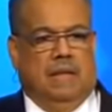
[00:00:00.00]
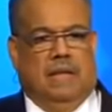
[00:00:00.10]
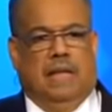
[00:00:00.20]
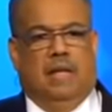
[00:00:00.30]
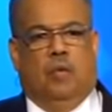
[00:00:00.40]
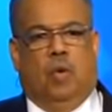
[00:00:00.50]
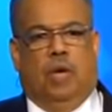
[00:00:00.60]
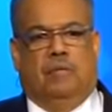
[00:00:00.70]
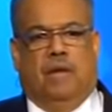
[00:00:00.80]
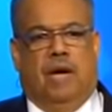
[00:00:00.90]
get in the
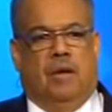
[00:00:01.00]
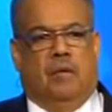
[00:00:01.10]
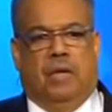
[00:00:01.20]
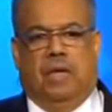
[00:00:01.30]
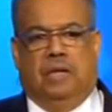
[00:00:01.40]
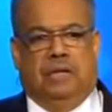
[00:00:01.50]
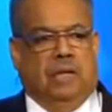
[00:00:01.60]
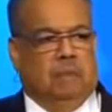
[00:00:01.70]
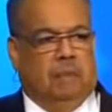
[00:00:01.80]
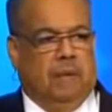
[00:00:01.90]
Word of God real
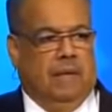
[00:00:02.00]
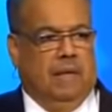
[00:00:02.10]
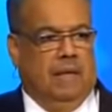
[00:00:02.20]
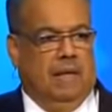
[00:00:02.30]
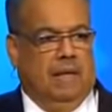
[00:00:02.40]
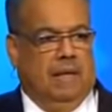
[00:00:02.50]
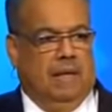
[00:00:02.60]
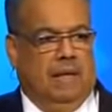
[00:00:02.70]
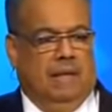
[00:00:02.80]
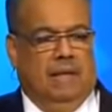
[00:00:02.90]
deep. Amen.
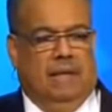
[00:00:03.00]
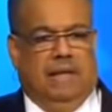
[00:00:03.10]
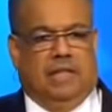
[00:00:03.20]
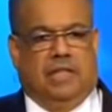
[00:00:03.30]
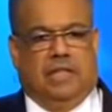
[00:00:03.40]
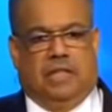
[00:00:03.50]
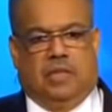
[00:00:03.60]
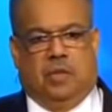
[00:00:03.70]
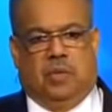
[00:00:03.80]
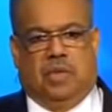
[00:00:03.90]
Let
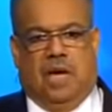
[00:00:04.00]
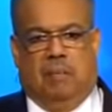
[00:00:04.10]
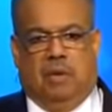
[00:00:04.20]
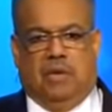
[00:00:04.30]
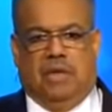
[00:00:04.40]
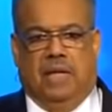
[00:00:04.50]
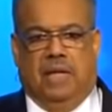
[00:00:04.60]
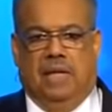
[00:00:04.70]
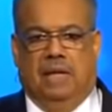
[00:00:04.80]
Jesus do a job on you. Amen.